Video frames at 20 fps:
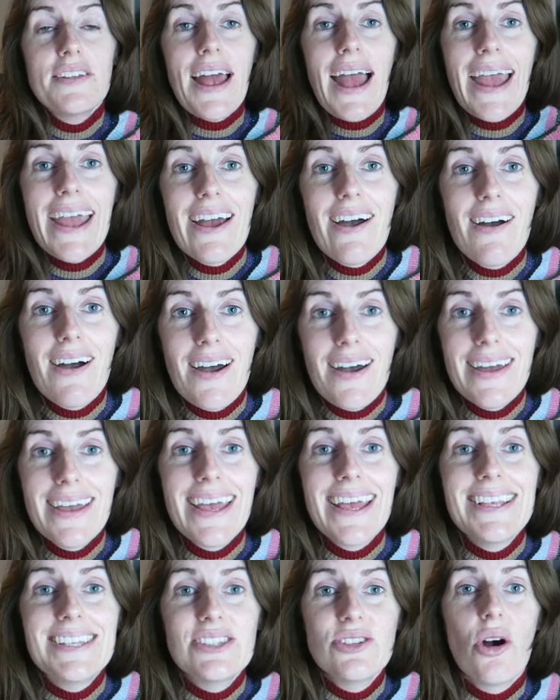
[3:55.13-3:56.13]

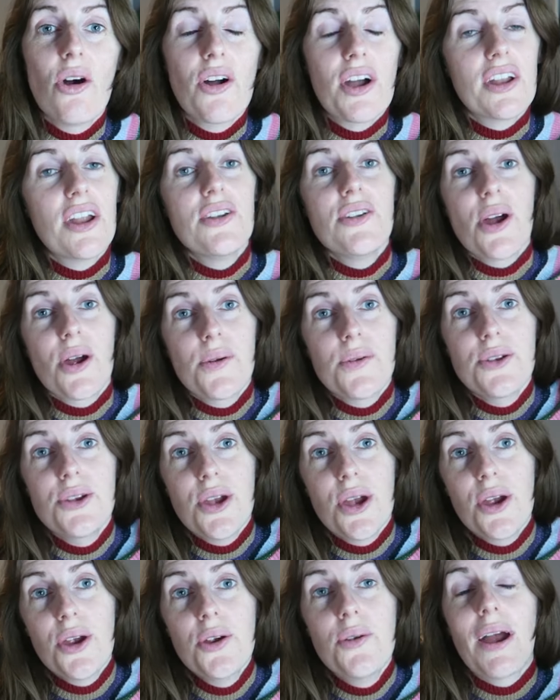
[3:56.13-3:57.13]
AI is not going to know
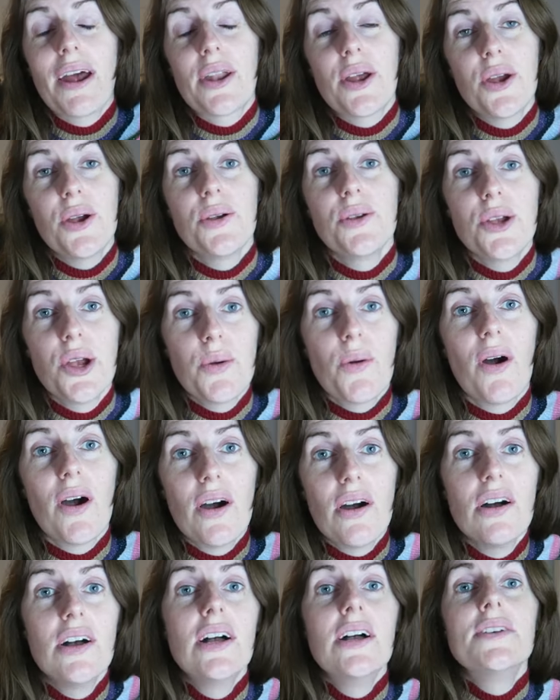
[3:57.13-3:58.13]
you and who you
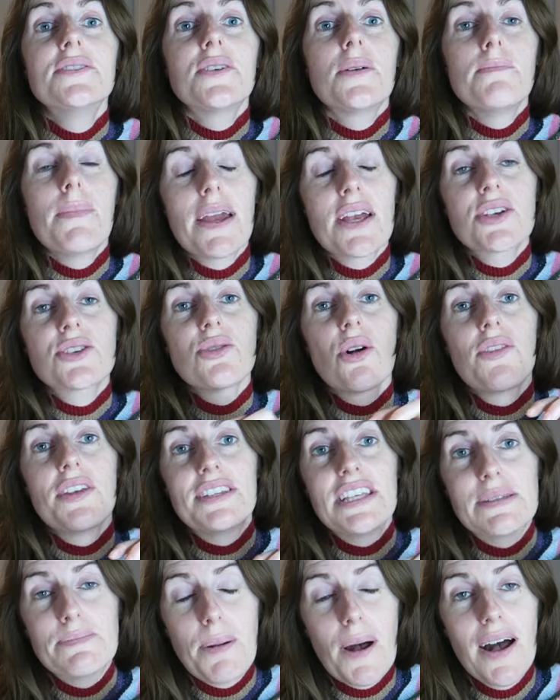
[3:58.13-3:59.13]
are, so make sure
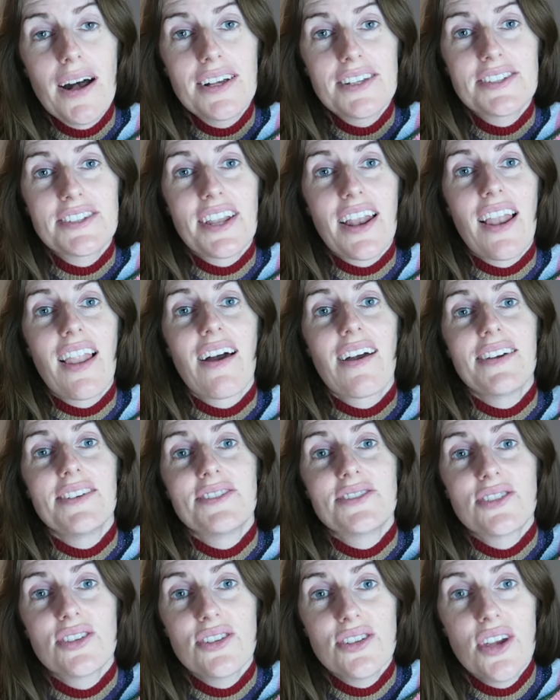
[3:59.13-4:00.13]
this is
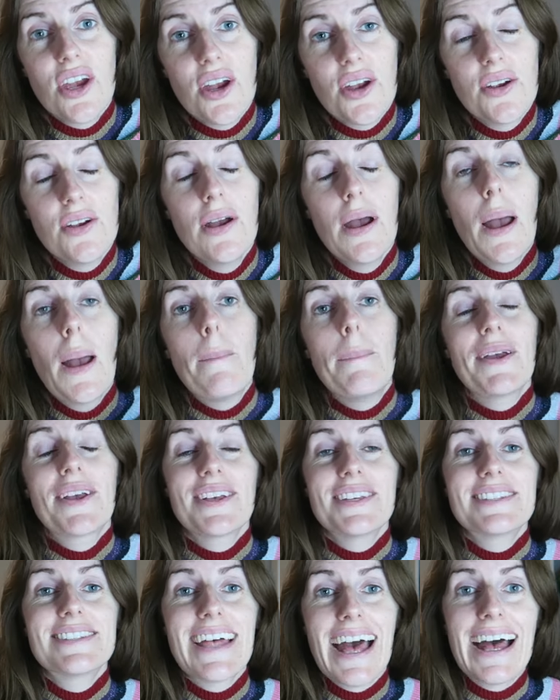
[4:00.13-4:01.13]
personalised to you
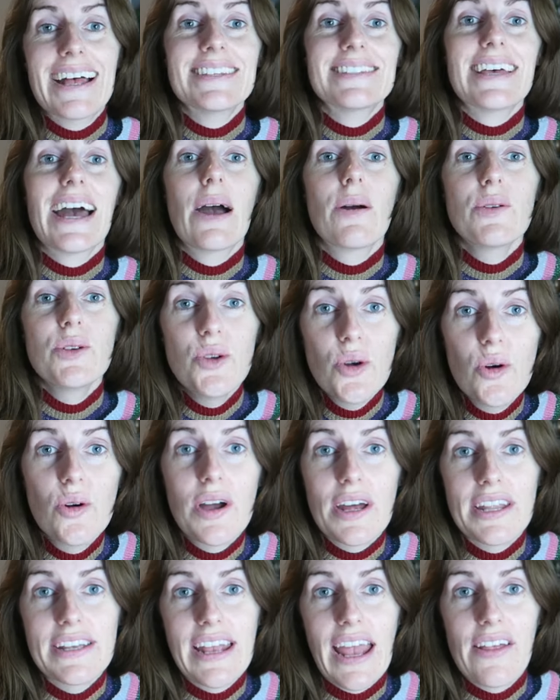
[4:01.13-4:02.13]
because that's how you're
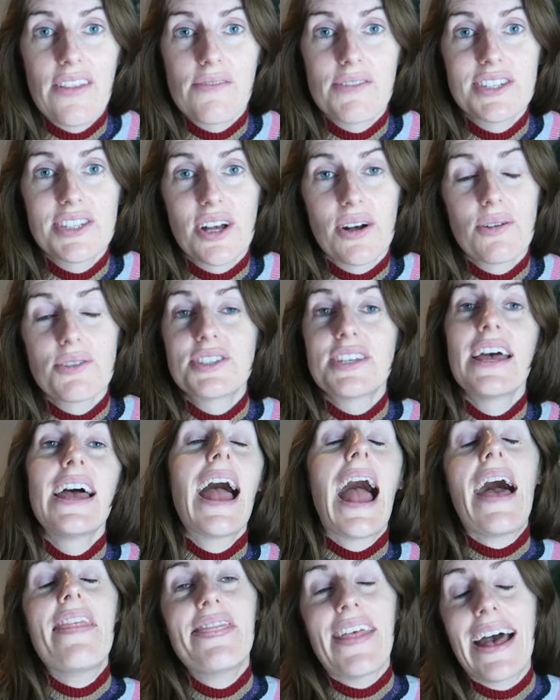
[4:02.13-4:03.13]
going to get the results
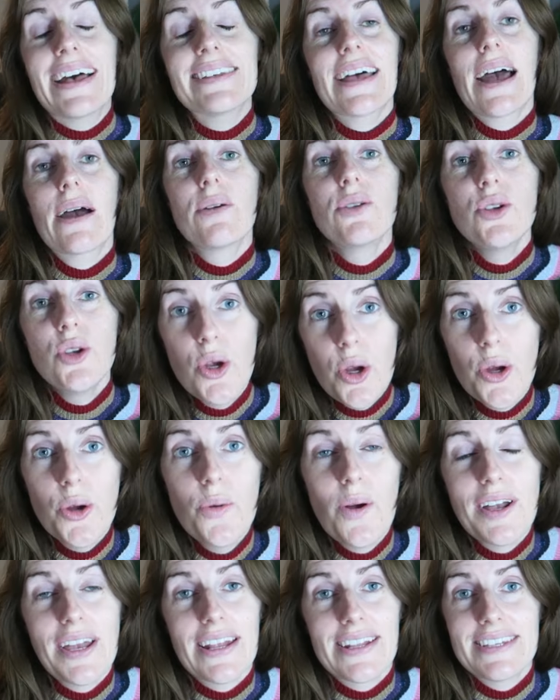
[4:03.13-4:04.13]
and how
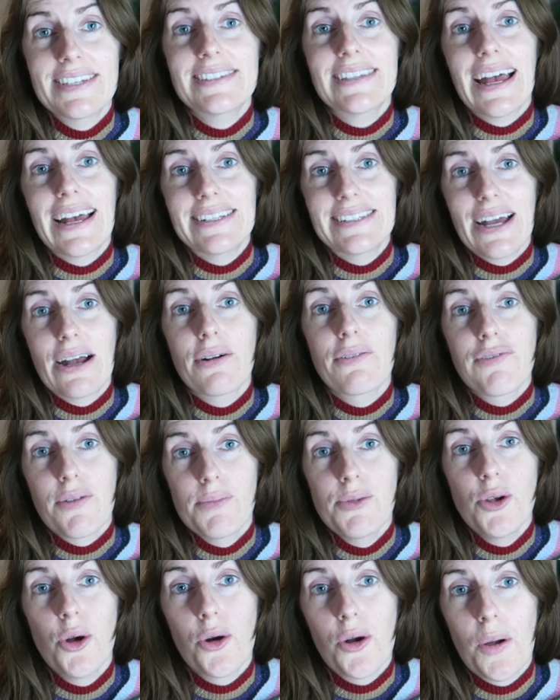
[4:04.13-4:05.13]
you are going to stand out
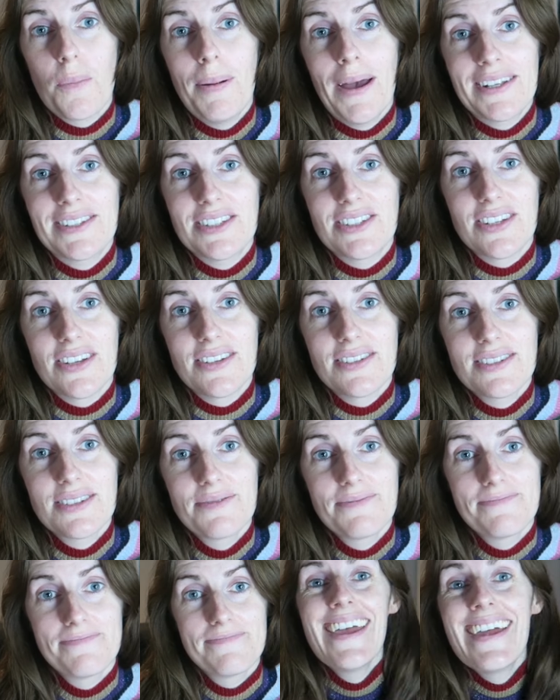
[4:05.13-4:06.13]
from your
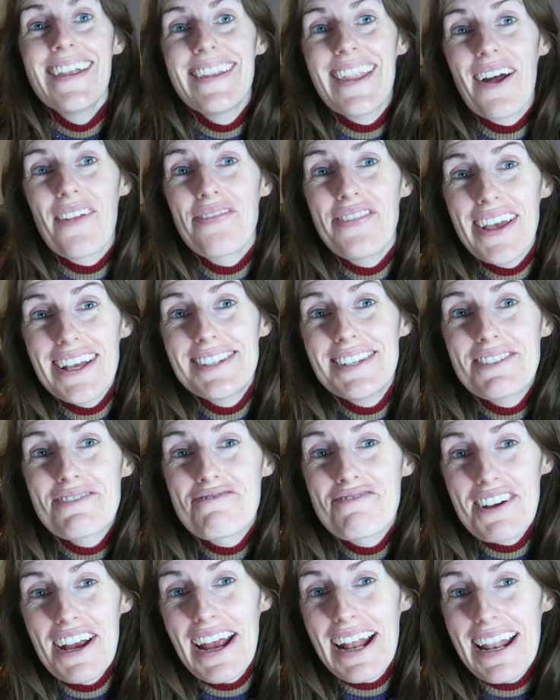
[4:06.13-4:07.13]
competitors. Now this is
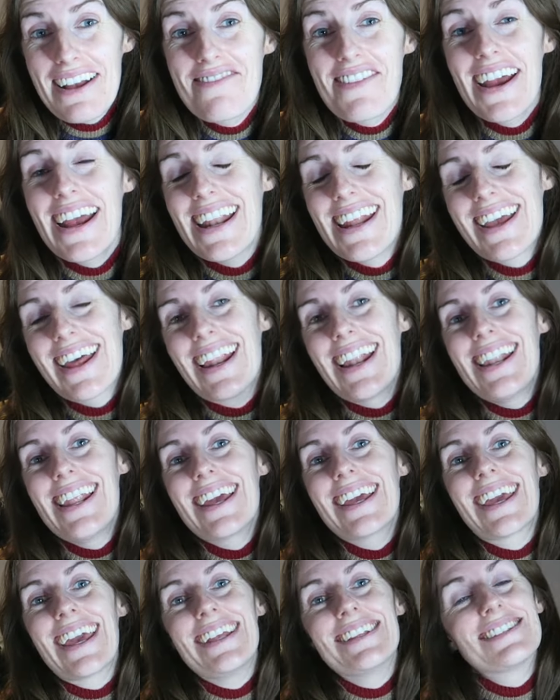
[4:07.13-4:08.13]
really, really going to
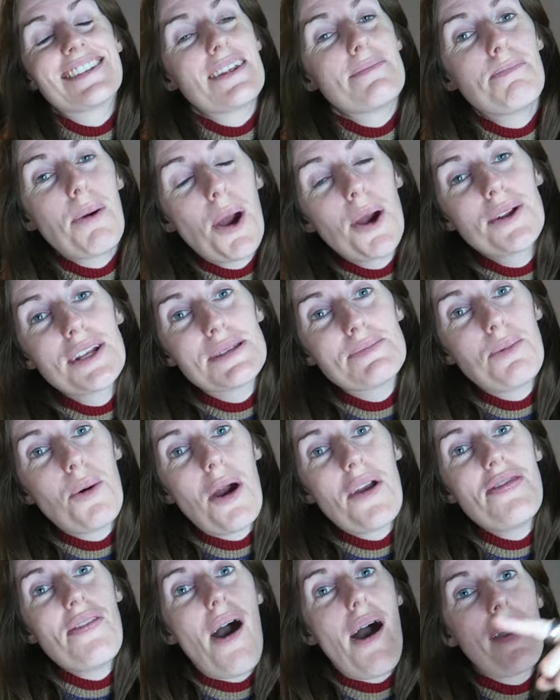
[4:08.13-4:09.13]
link into the bonus
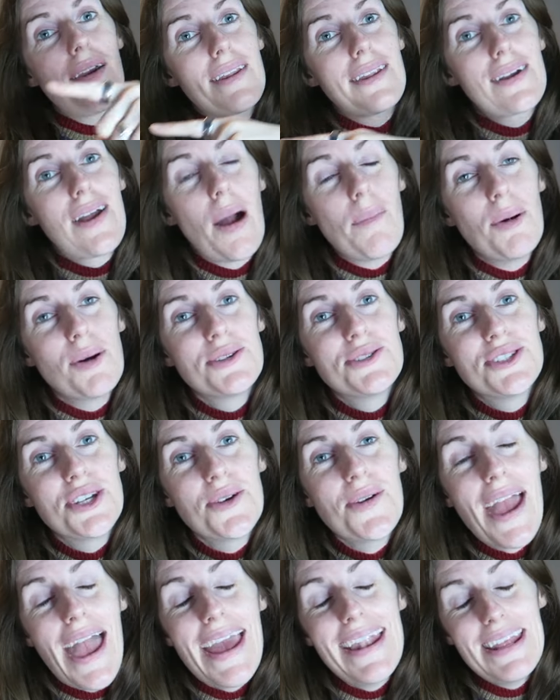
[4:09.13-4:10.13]
point that I'm going to come on
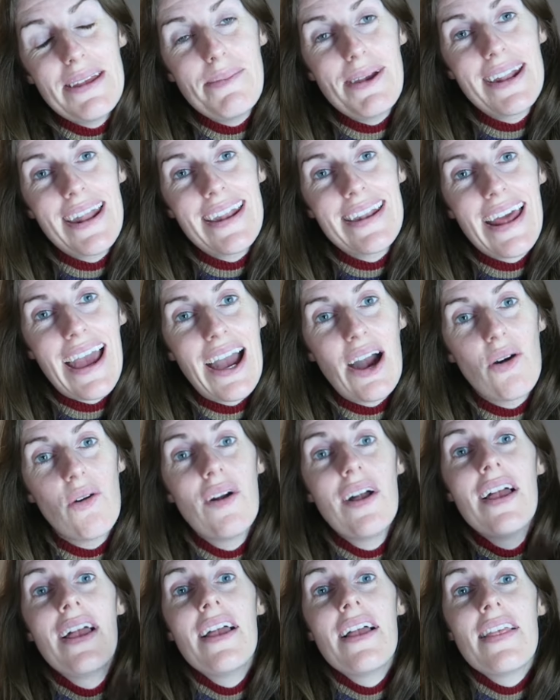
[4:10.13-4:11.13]
to any minute
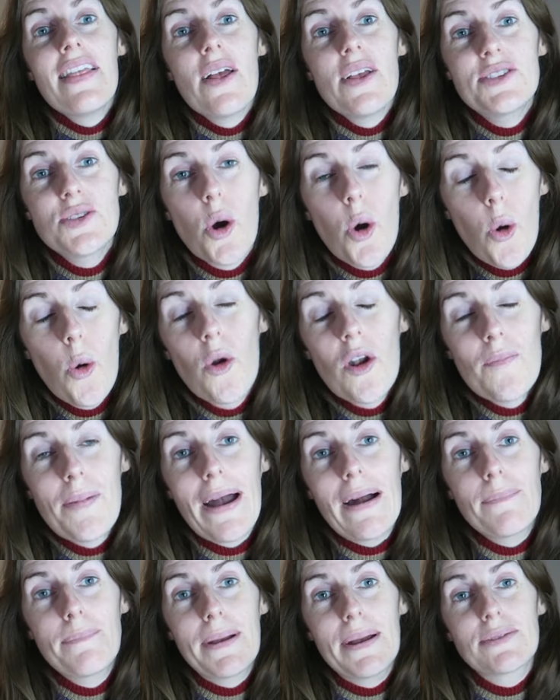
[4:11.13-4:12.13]
now. It's all
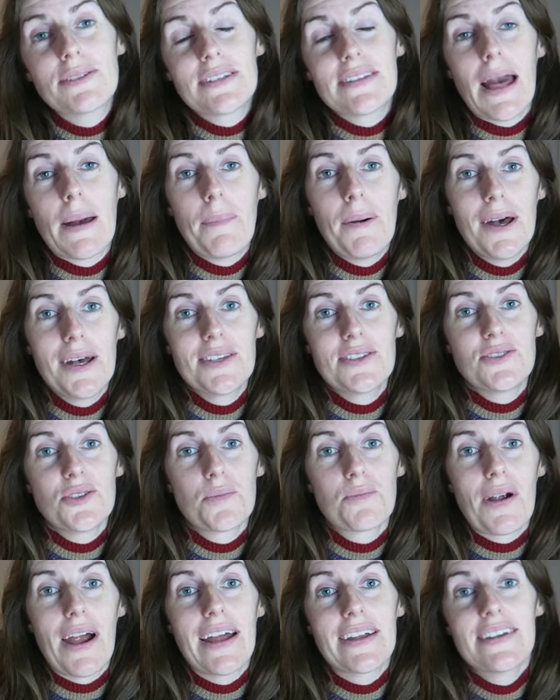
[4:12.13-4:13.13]
about building that
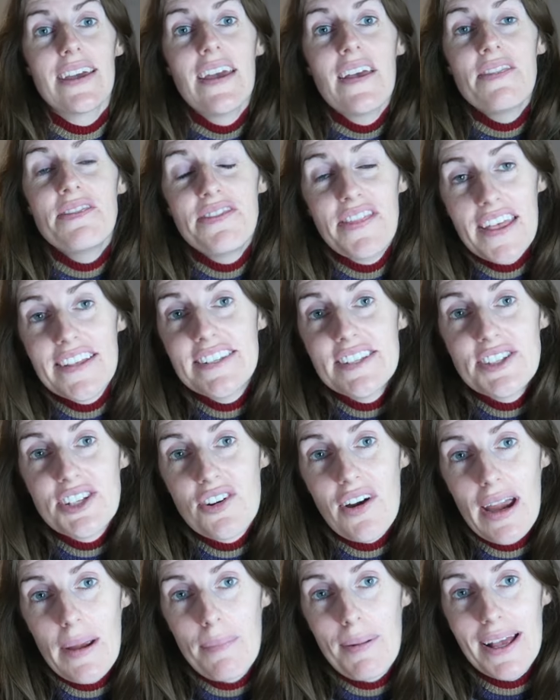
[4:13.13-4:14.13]
personal brand. This is a
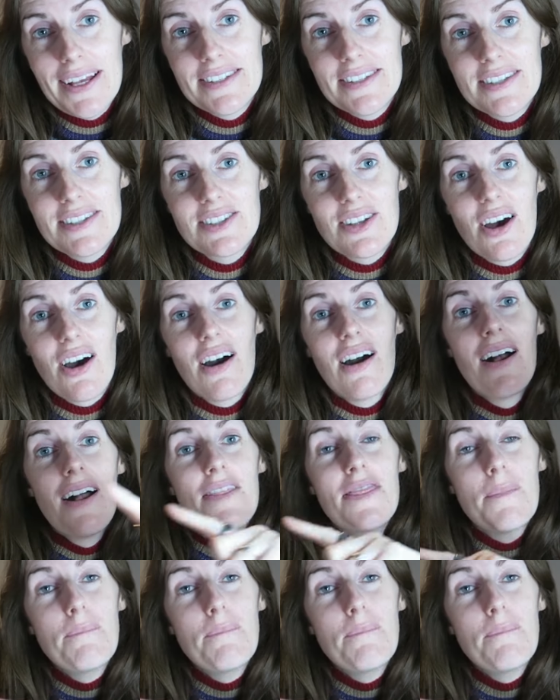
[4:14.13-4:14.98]
great place to start.